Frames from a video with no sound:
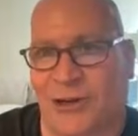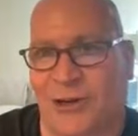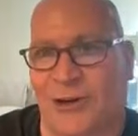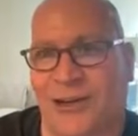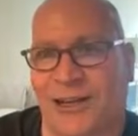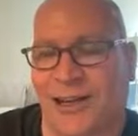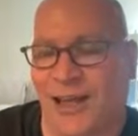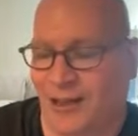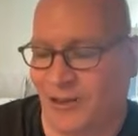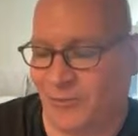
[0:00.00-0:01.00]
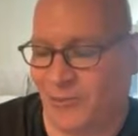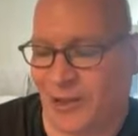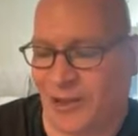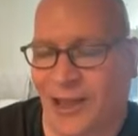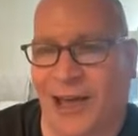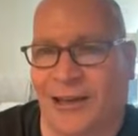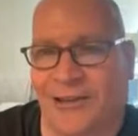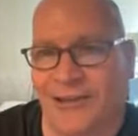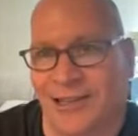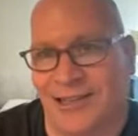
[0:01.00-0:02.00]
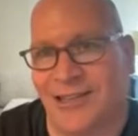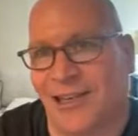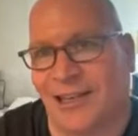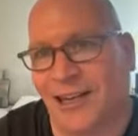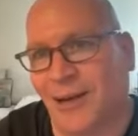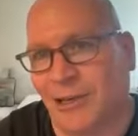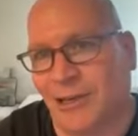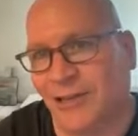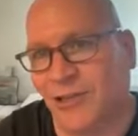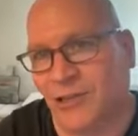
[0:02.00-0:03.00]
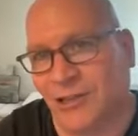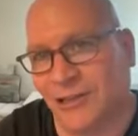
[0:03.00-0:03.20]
her He'd be like, yeah, didn't see it coming, did you?